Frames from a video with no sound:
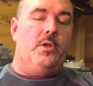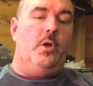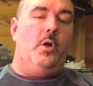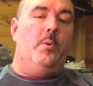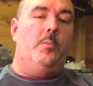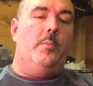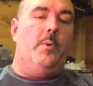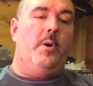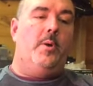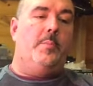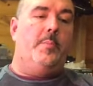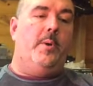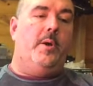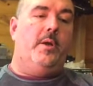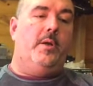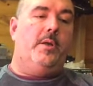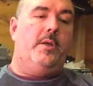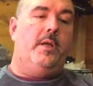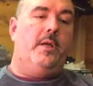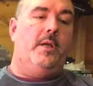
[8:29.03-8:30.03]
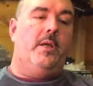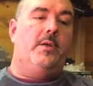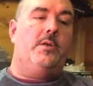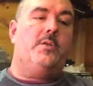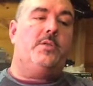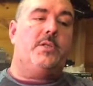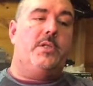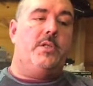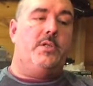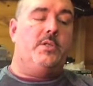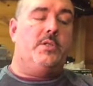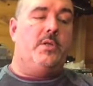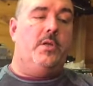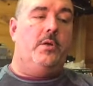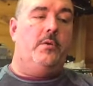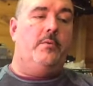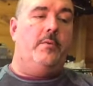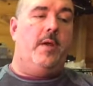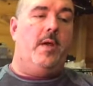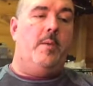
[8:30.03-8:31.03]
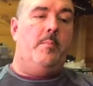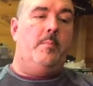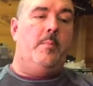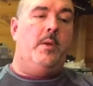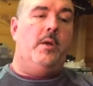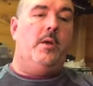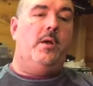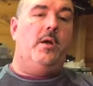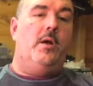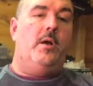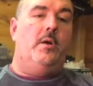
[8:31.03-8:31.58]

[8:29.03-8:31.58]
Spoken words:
on my bike now since November.